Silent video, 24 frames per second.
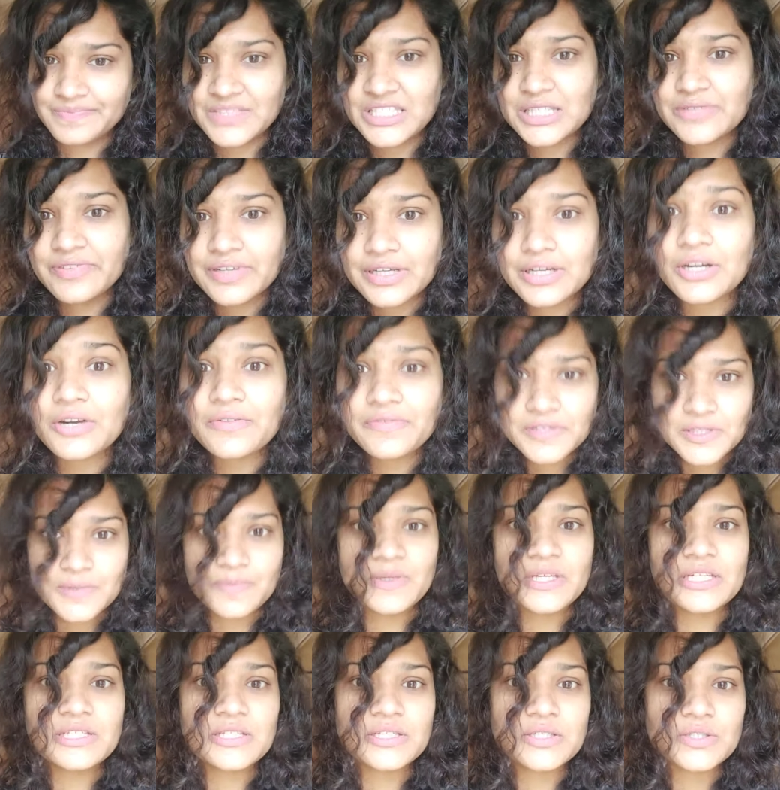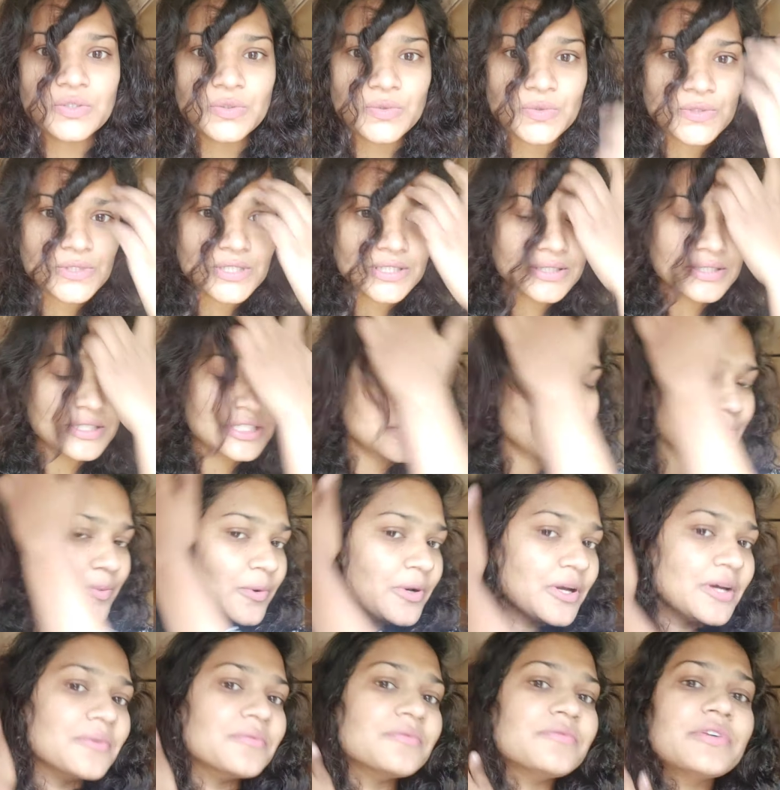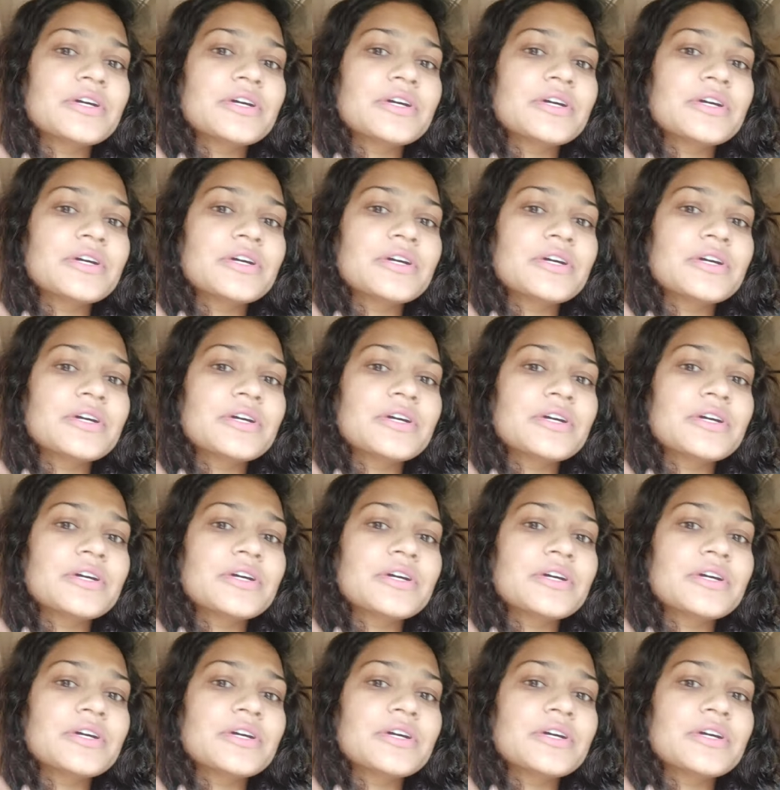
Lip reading: figure of speech is used in this poem.